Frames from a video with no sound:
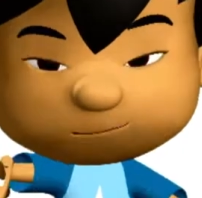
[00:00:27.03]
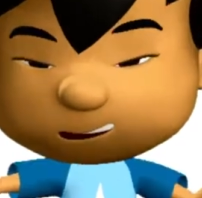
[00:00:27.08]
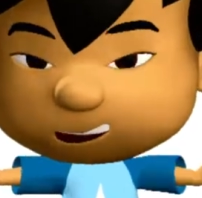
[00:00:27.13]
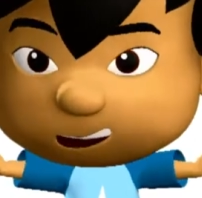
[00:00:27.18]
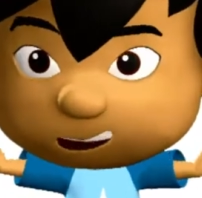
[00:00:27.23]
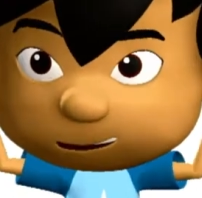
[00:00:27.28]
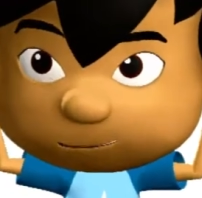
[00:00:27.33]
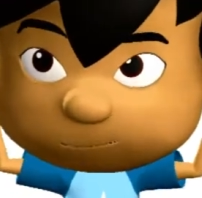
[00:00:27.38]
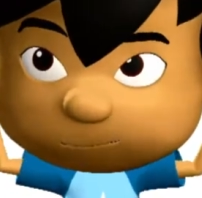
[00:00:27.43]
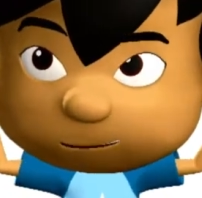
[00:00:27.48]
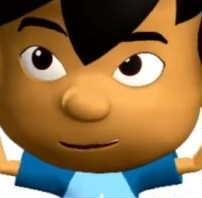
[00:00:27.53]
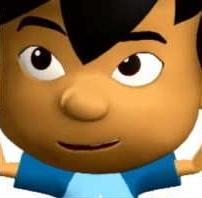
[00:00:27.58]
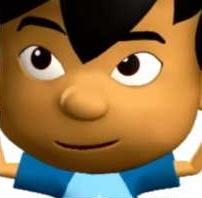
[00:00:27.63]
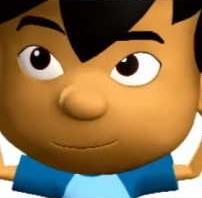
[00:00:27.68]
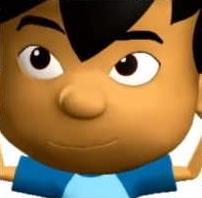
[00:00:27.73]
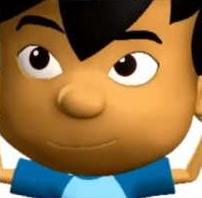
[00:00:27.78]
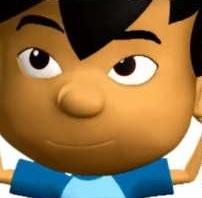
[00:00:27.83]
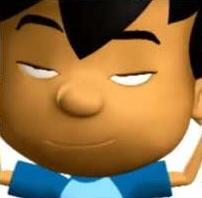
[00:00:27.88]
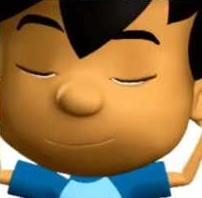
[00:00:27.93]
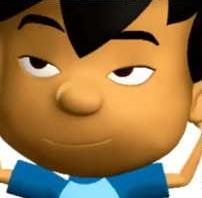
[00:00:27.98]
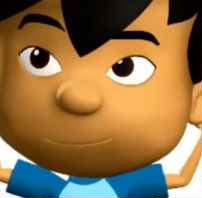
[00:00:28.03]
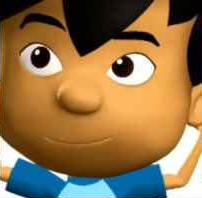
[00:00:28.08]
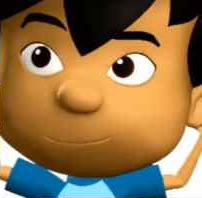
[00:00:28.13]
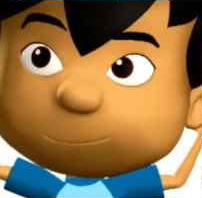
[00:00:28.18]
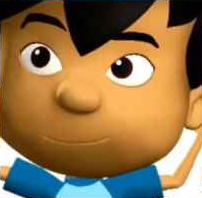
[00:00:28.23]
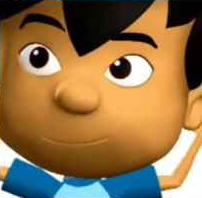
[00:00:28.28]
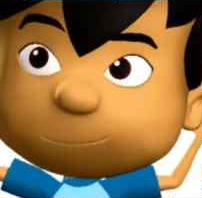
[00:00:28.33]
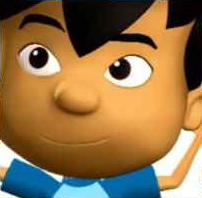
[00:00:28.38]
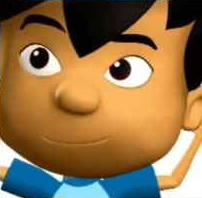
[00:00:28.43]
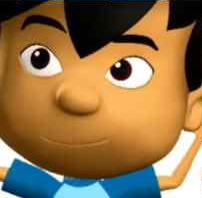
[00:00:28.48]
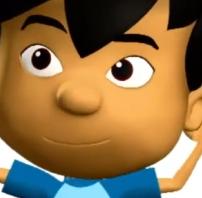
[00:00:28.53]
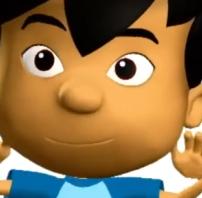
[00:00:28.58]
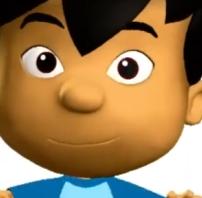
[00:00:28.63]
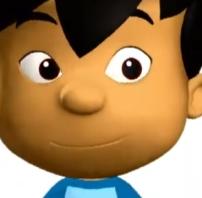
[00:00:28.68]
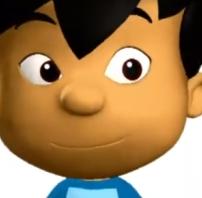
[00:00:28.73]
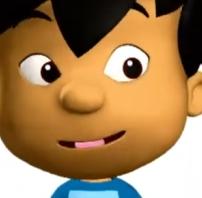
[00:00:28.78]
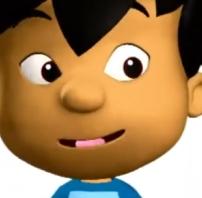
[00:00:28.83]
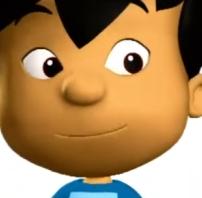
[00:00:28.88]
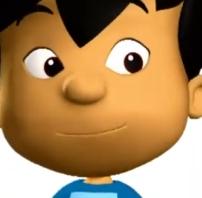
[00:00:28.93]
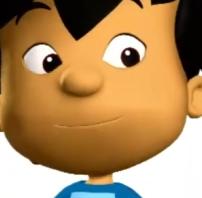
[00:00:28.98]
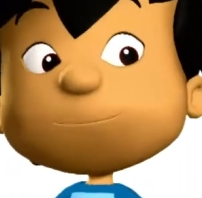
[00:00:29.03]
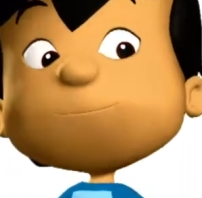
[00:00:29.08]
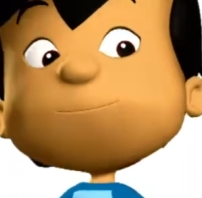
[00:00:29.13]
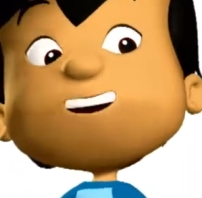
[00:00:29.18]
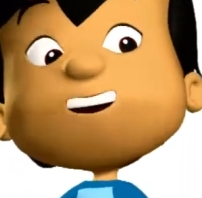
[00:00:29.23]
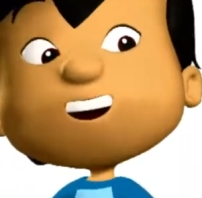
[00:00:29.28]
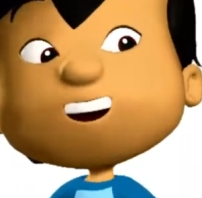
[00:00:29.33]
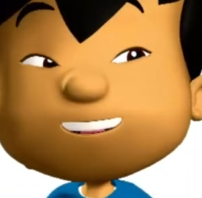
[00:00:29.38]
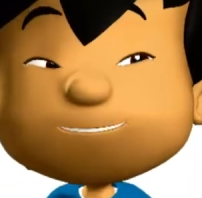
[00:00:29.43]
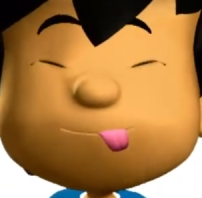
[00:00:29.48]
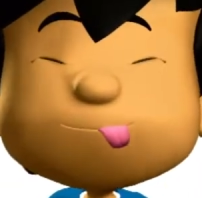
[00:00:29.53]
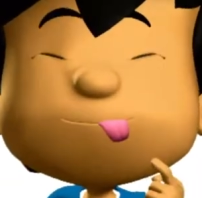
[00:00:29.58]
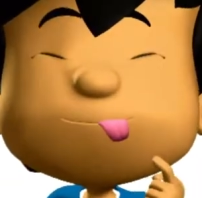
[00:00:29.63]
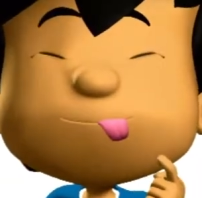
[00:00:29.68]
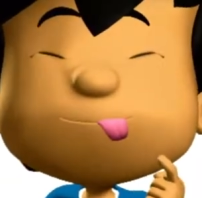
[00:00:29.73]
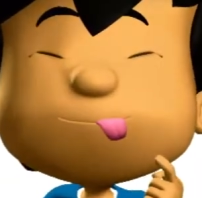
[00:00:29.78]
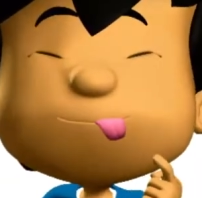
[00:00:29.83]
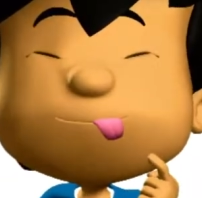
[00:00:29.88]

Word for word: hearing, and taste.